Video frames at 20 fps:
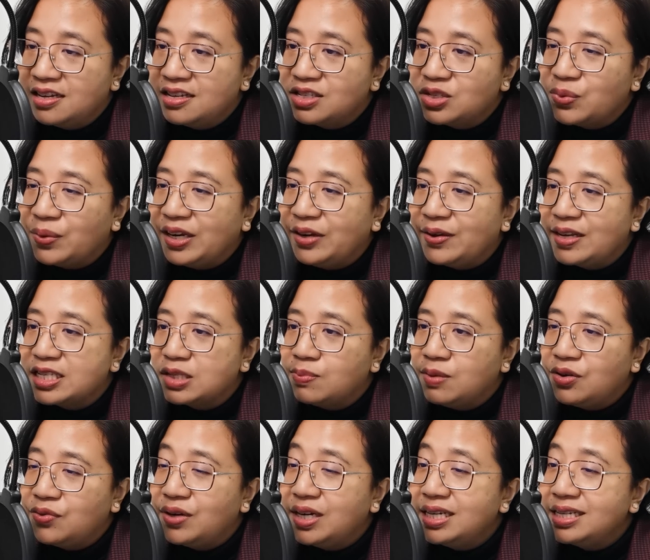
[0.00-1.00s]
So when you
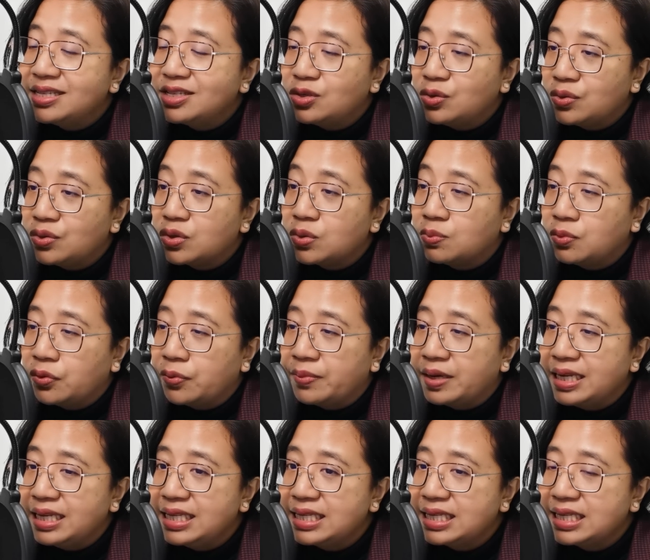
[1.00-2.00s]
experience those
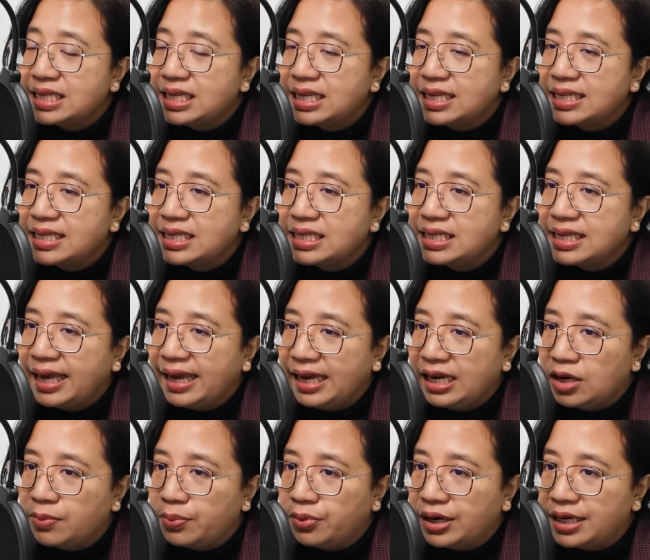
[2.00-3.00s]
moments, stay
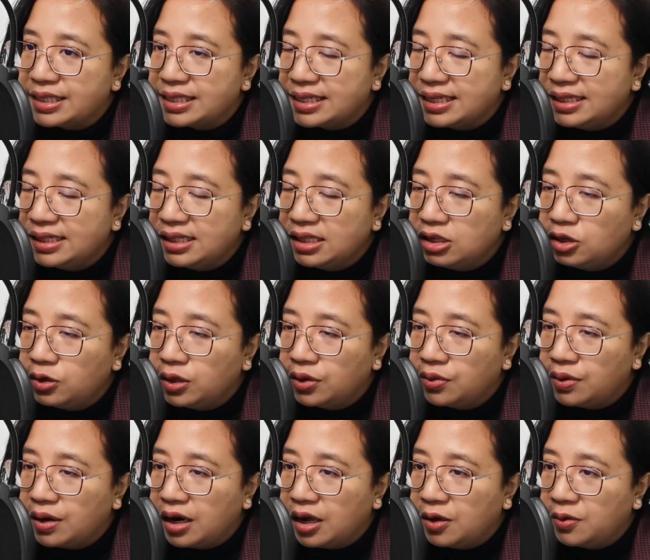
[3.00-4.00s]
in the present, look
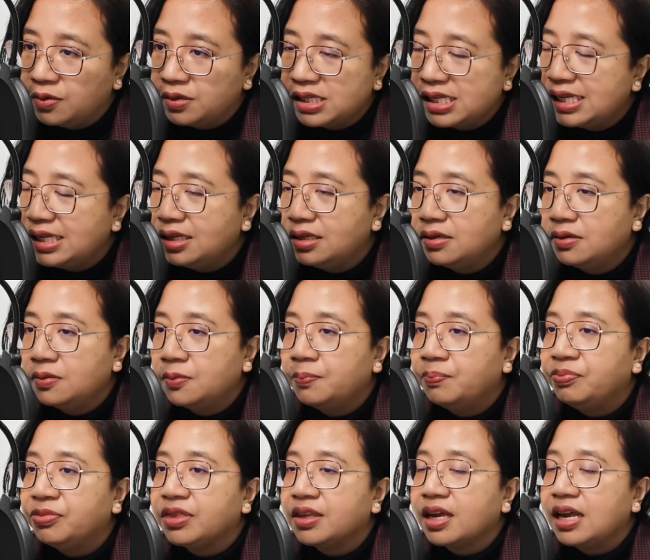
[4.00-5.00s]
around,
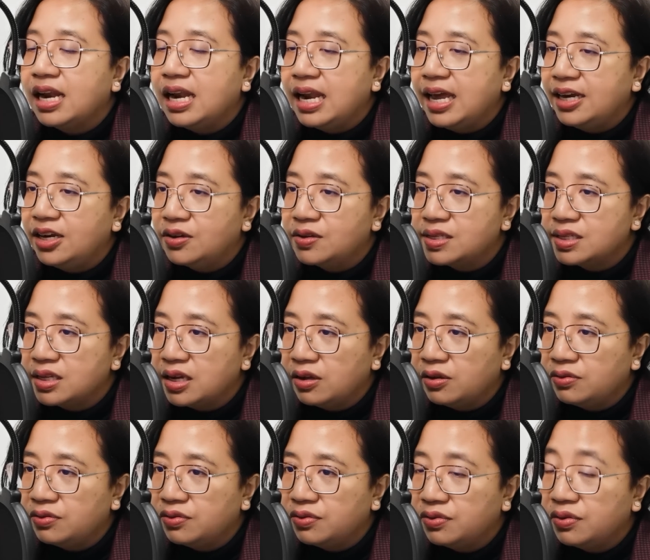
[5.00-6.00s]
let
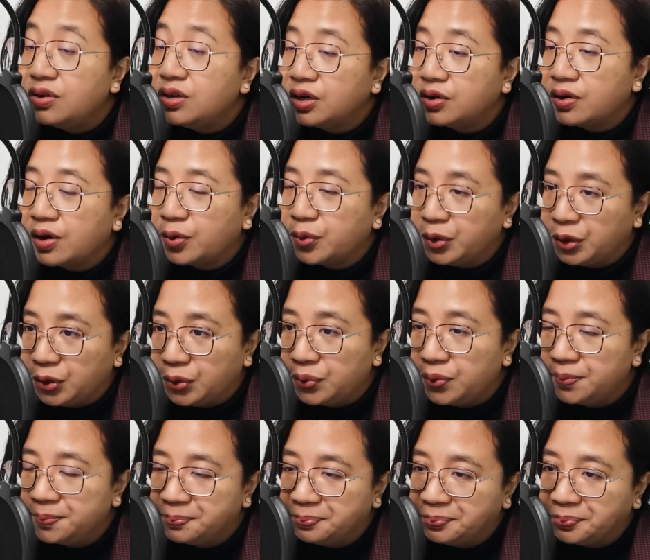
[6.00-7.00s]
yourself look around
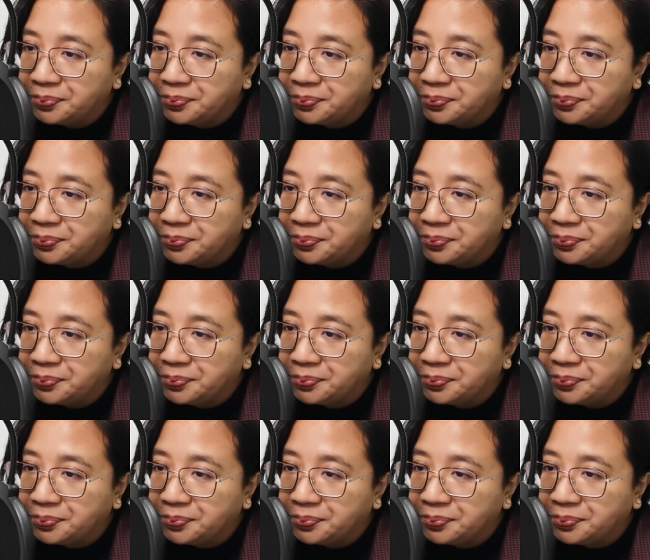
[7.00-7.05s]
you,